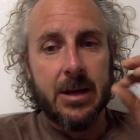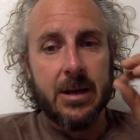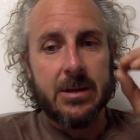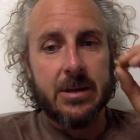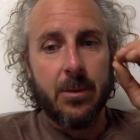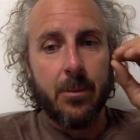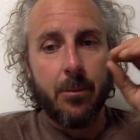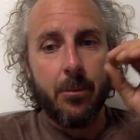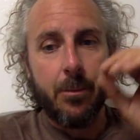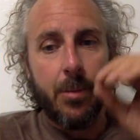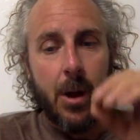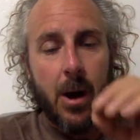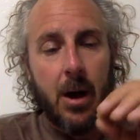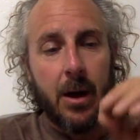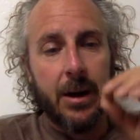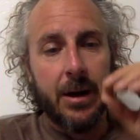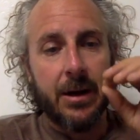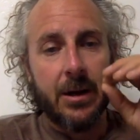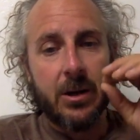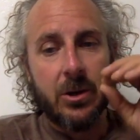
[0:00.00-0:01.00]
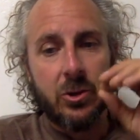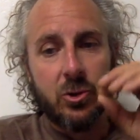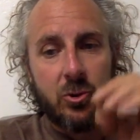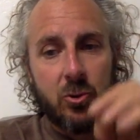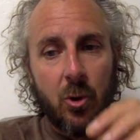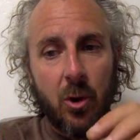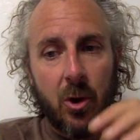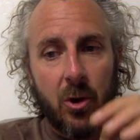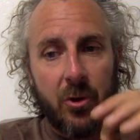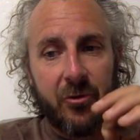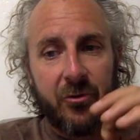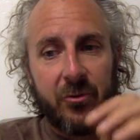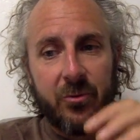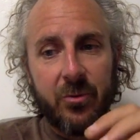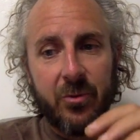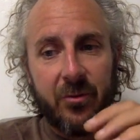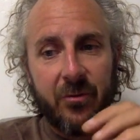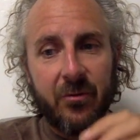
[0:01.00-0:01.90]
is embodied and draws from the